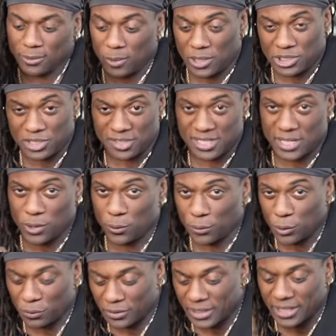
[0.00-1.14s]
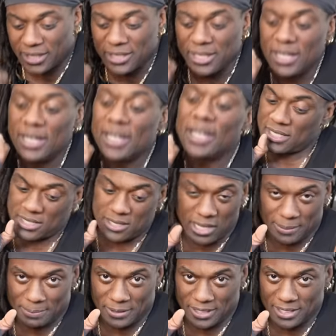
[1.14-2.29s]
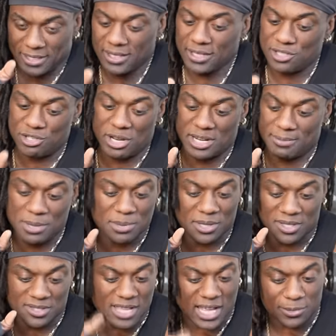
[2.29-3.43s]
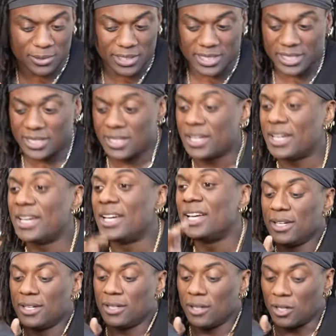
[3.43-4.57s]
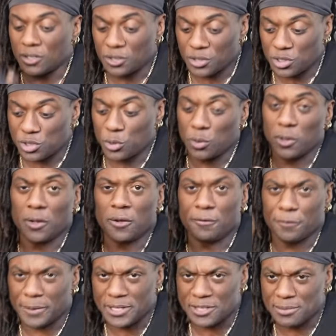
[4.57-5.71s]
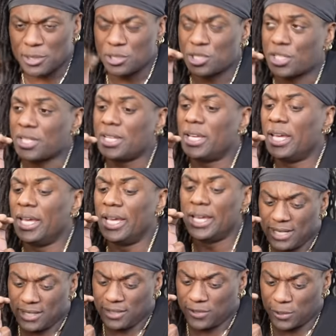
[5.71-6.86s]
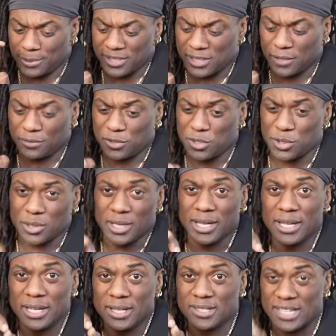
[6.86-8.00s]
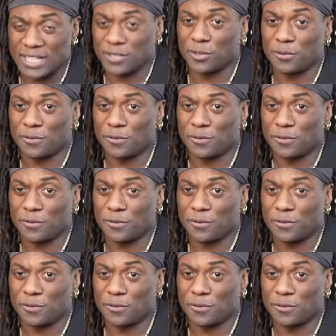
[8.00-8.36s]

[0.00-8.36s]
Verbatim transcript: Watch this set over and over again. Copy it. Try to mimic exactly what I did. Under control, four inch motion. Took myself to technical